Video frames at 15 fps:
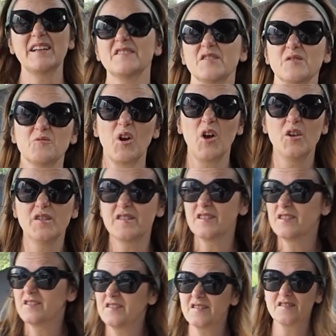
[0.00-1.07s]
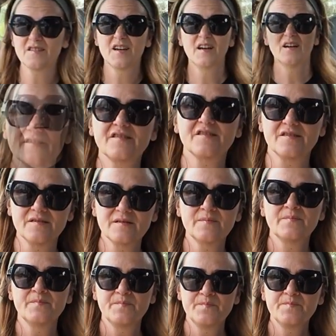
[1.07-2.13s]
Guns N' Roses.
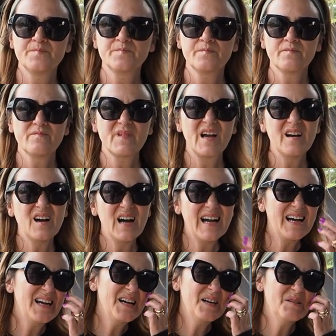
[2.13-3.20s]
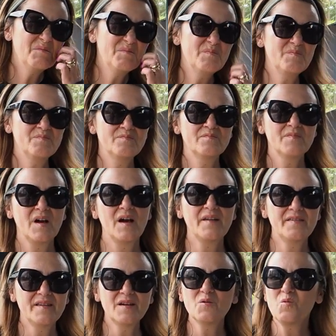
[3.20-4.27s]
Um, I
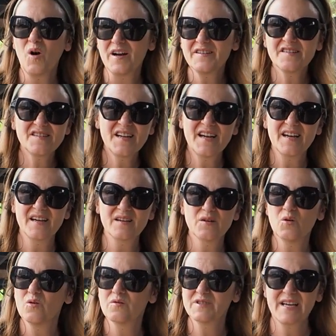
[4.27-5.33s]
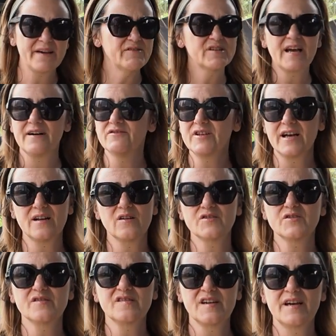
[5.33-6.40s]
think Whitesnake or David Coverdale, I
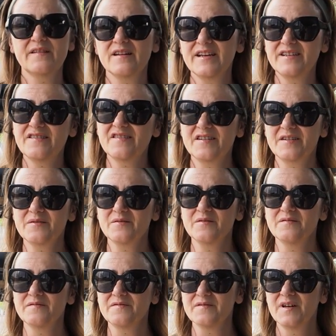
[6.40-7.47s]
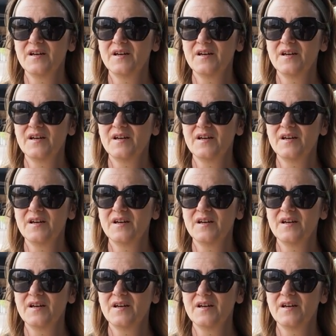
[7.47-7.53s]
should say, the lead singer of.